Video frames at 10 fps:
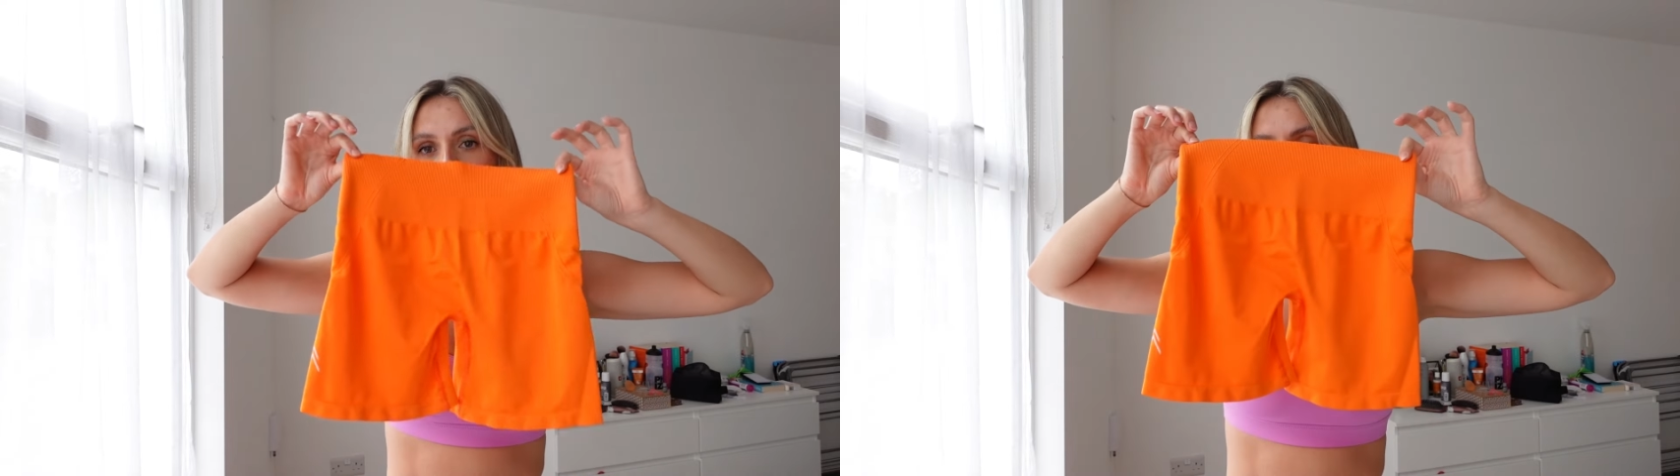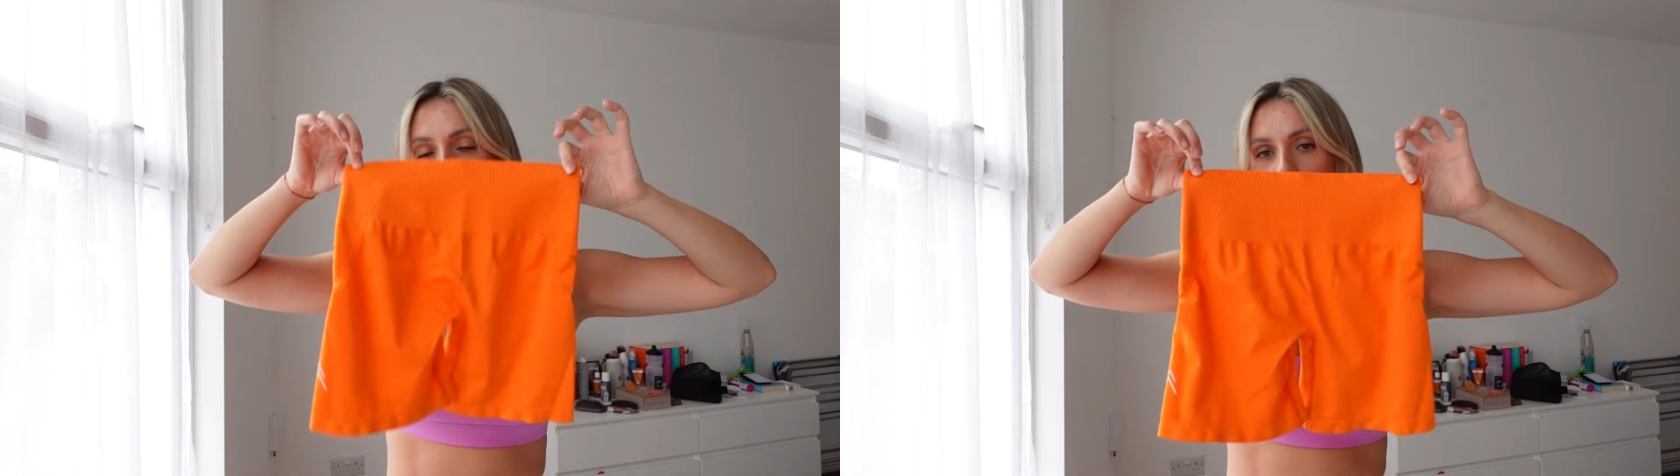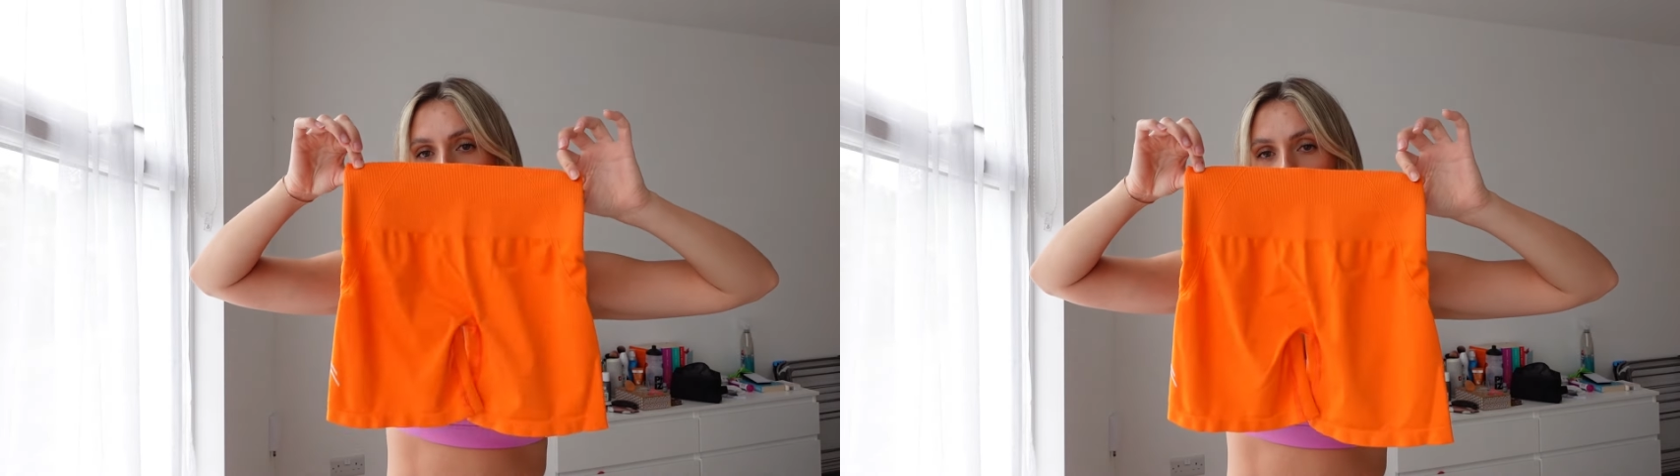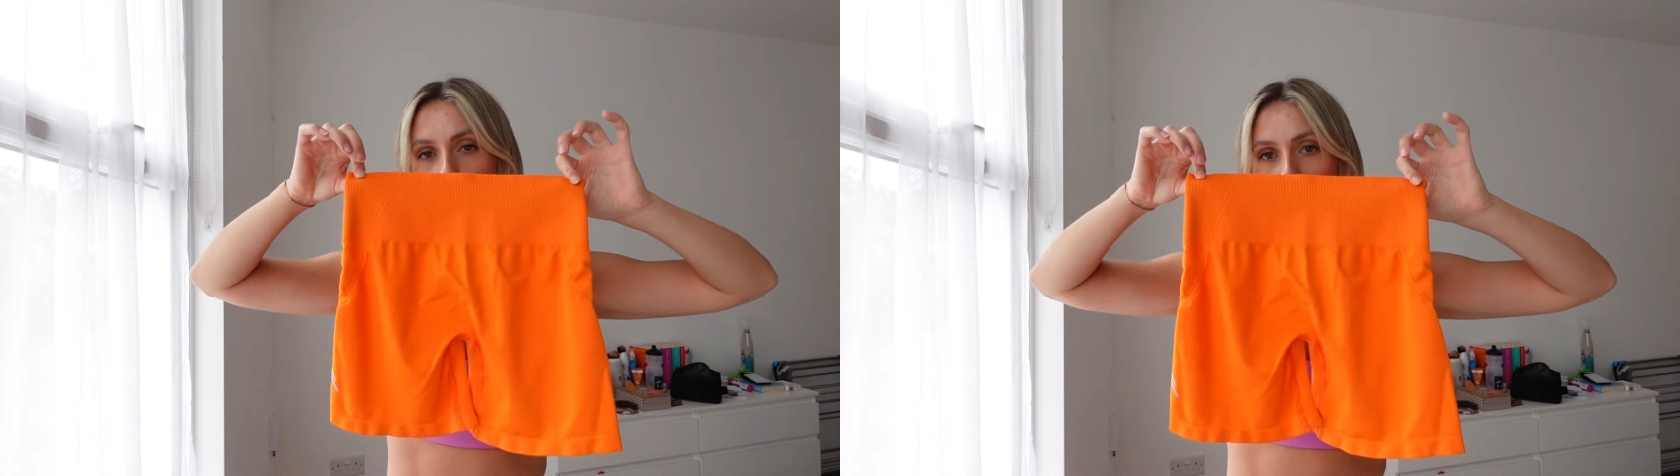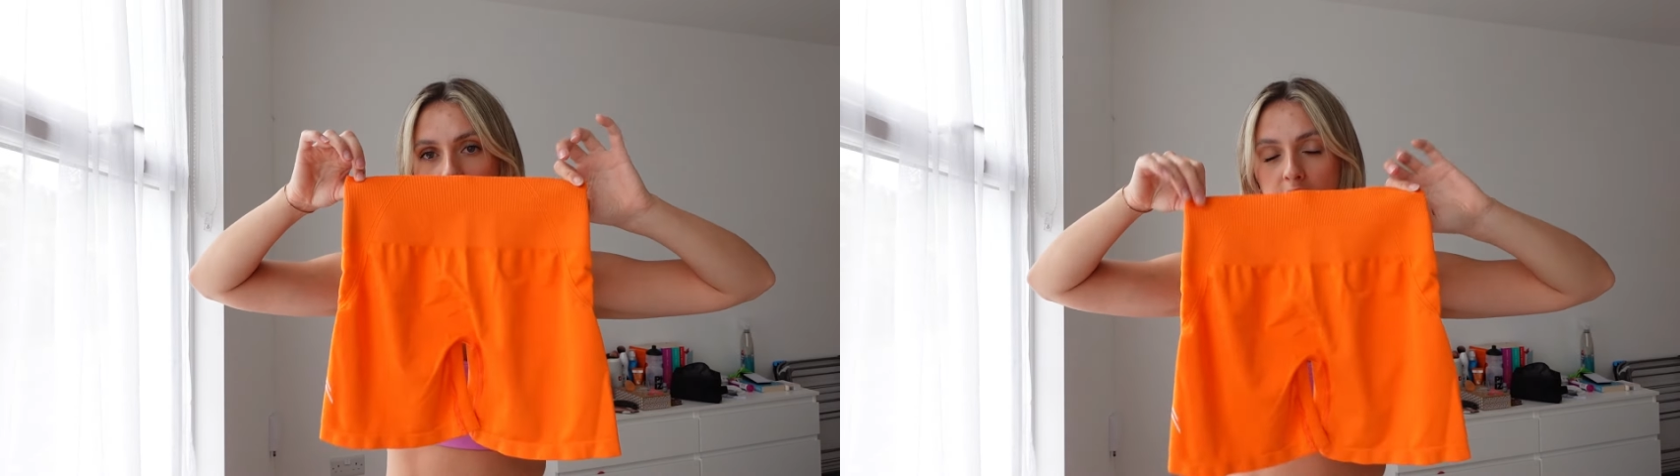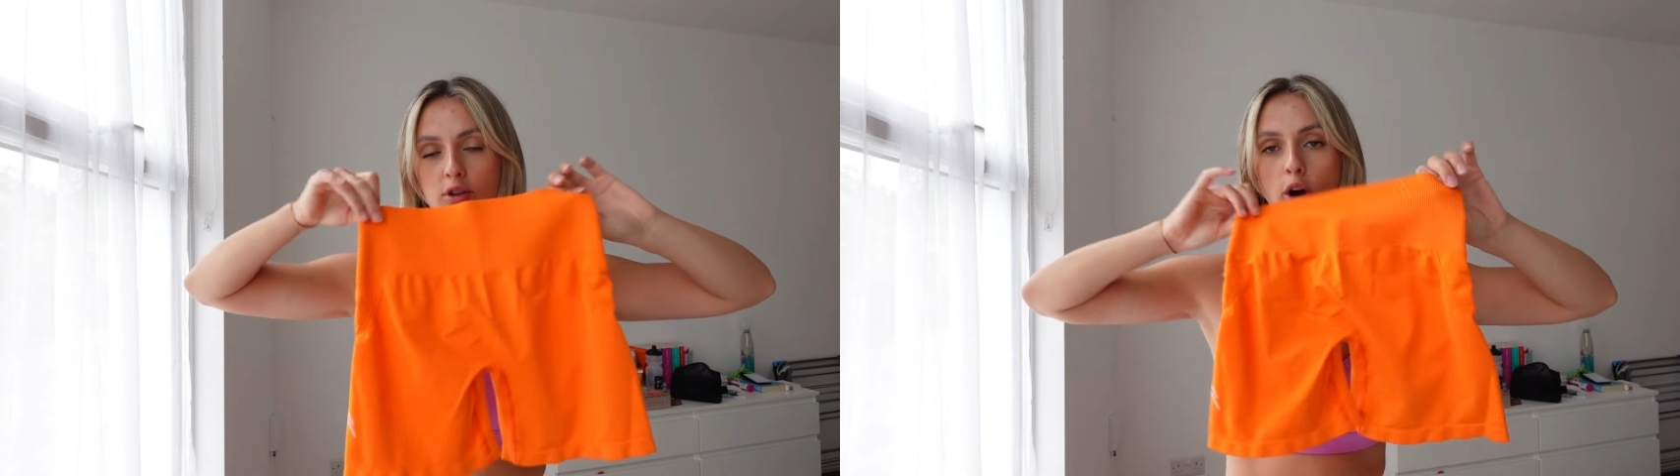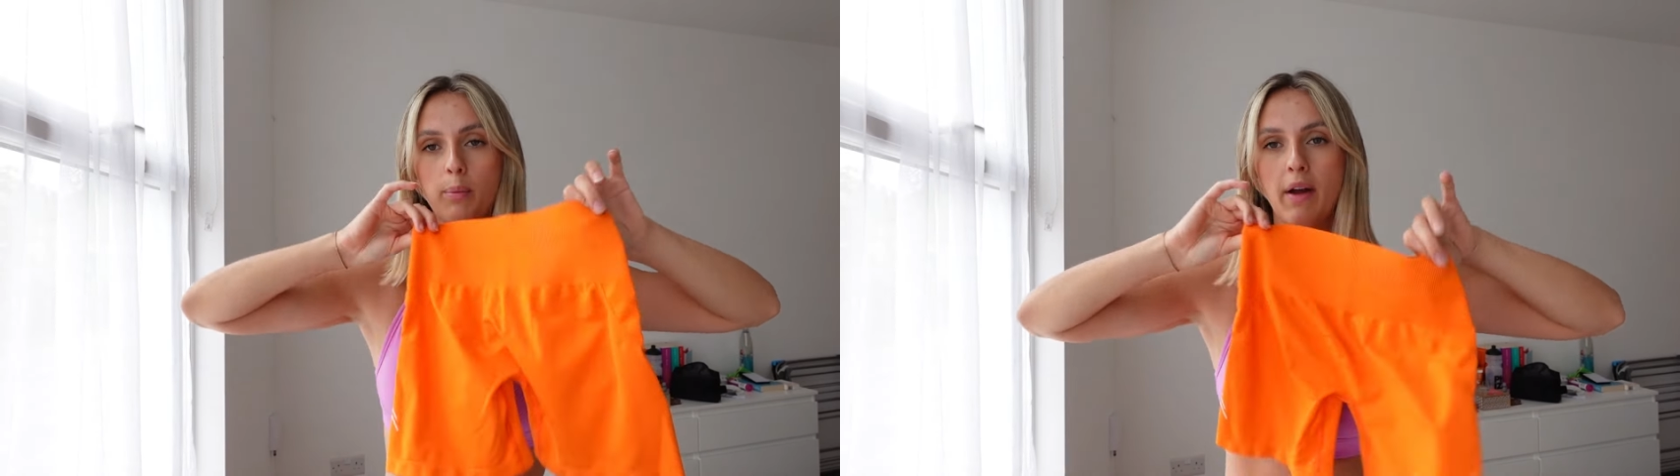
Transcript: in the short sleeve top.